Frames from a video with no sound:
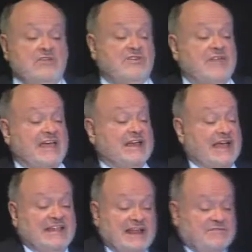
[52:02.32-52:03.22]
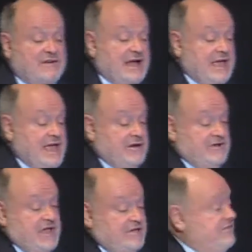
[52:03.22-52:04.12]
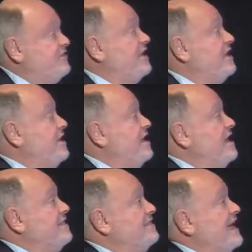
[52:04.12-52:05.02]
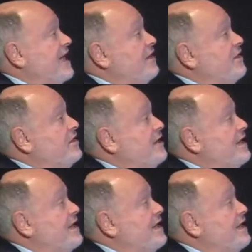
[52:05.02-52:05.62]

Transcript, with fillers: So they can identify areas that are